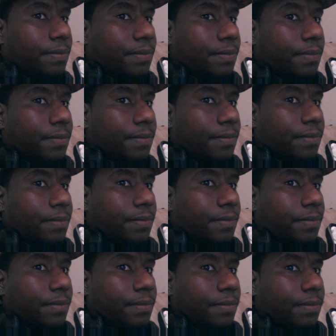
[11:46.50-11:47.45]

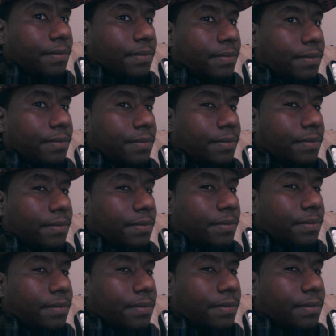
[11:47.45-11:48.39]

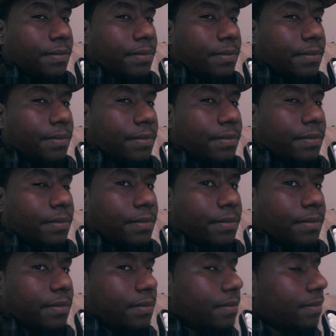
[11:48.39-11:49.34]

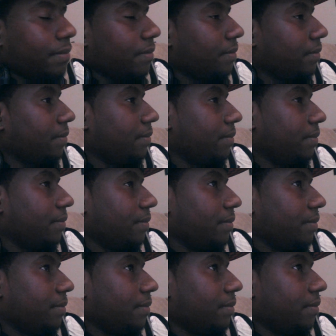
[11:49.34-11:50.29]

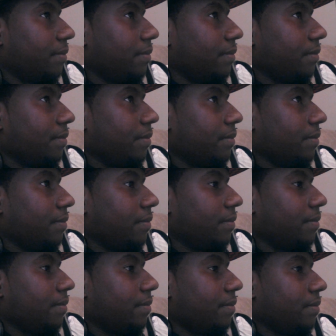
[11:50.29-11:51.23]

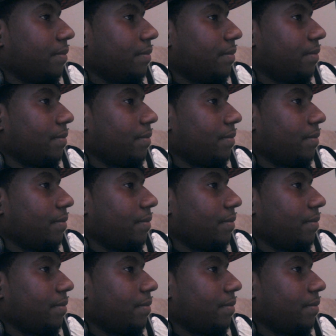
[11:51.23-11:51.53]
No one is speaking in this clip.